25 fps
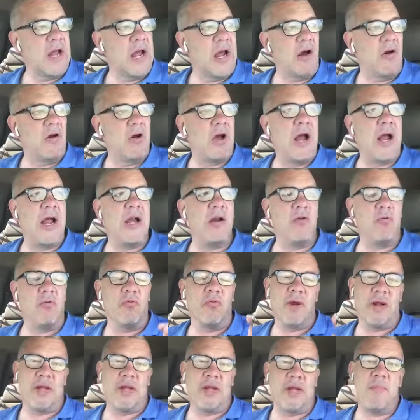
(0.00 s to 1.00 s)
Now, I don't
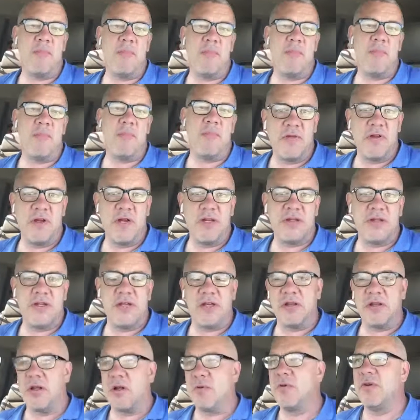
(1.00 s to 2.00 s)
recommend flying
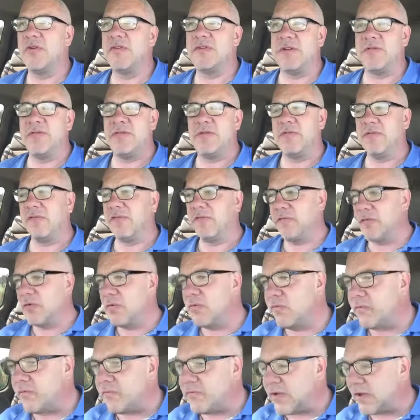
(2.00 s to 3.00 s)
10 kilometers. I've never
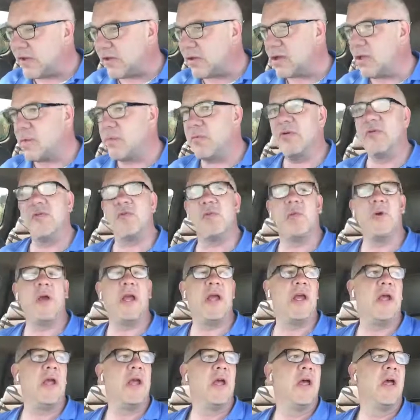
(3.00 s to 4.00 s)
flown 10 kilometers
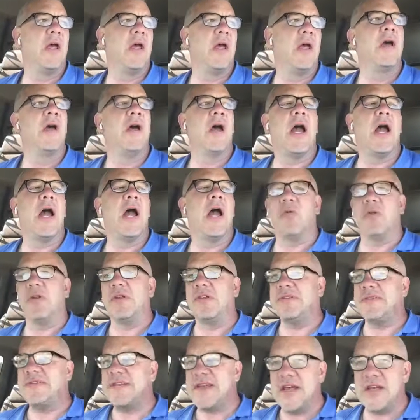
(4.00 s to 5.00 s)
away. I don't
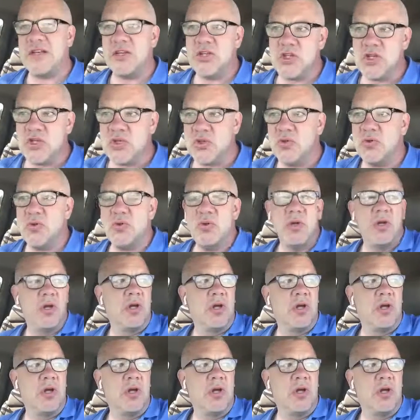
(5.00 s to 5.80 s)
intend to.